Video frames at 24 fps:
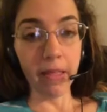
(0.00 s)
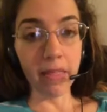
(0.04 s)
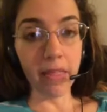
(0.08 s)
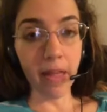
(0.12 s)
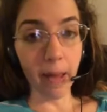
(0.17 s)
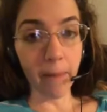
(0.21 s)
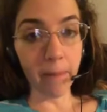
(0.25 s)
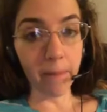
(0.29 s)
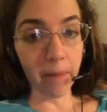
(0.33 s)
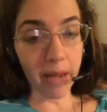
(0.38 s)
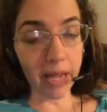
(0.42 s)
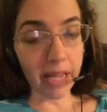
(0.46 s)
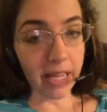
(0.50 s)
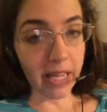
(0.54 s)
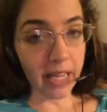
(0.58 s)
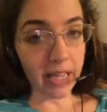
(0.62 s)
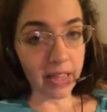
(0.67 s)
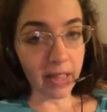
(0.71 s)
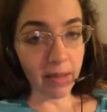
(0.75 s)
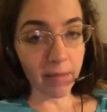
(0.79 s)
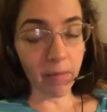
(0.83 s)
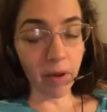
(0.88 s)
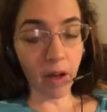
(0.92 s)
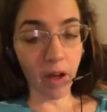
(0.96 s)
That might
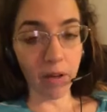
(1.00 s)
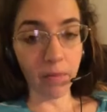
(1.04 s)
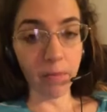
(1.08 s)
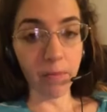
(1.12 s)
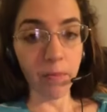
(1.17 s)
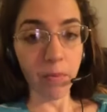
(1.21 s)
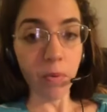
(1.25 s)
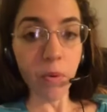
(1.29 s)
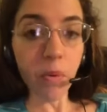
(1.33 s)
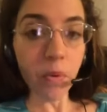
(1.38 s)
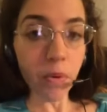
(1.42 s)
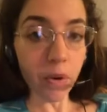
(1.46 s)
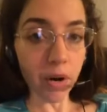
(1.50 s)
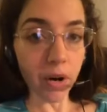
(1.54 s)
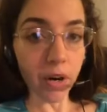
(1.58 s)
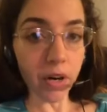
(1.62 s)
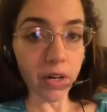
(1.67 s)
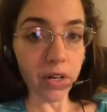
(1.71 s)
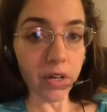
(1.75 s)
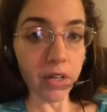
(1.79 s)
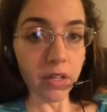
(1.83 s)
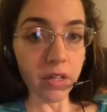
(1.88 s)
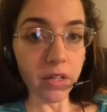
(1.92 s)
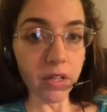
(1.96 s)
get them on
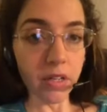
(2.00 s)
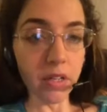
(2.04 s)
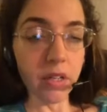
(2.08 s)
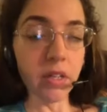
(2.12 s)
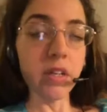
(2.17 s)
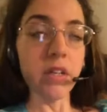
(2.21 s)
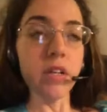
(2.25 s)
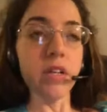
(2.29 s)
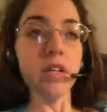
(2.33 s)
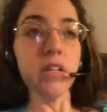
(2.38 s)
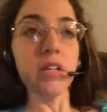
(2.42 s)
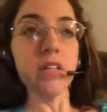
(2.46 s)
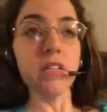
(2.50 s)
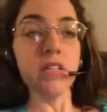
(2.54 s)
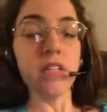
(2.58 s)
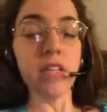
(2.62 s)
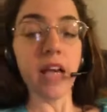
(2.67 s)
board to